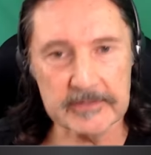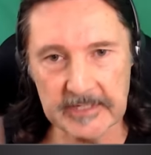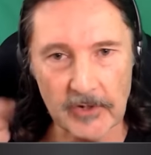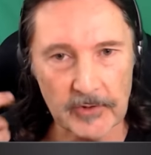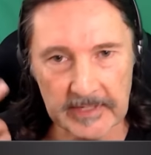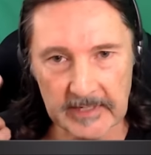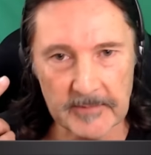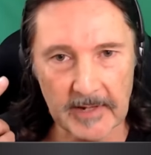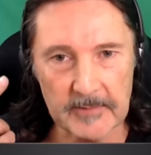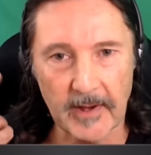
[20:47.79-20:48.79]
decoding it in
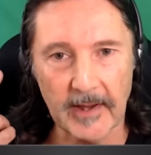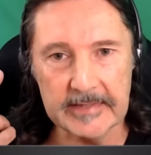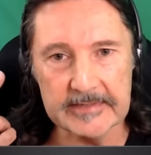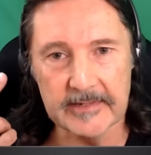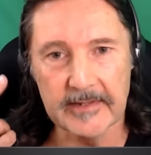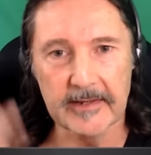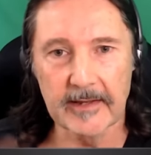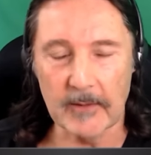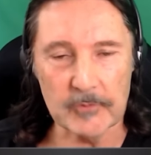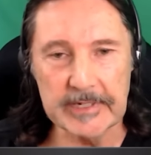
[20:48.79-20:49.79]
my mind,
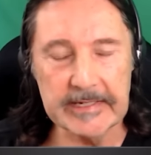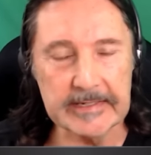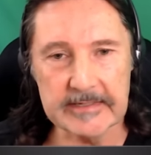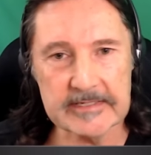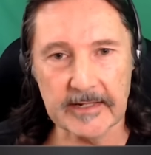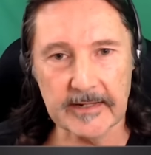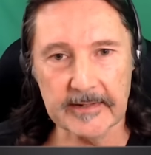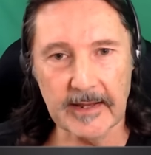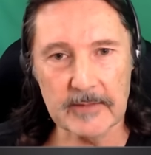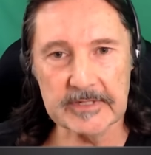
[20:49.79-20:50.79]
I'm reading this thing. I
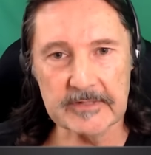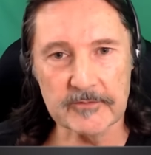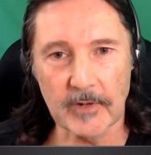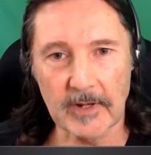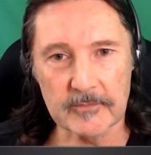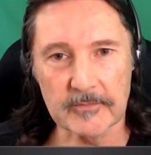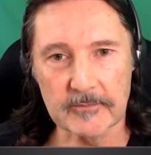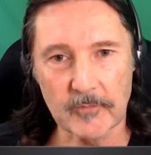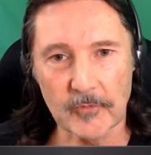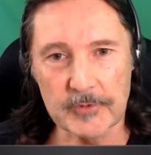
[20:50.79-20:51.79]
can't believe what I'm
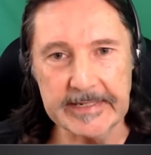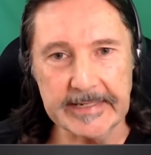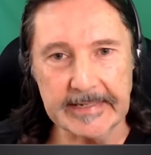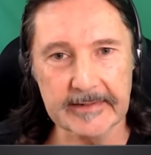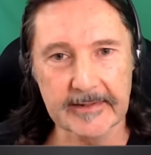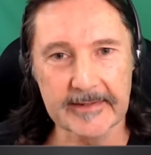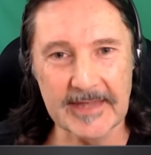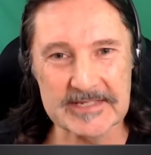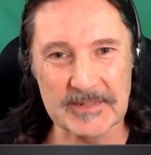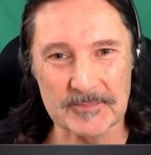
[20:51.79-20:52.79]
reading
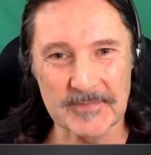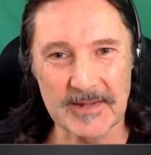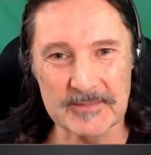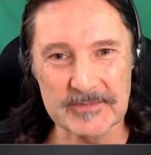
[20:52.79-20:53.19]
as I'm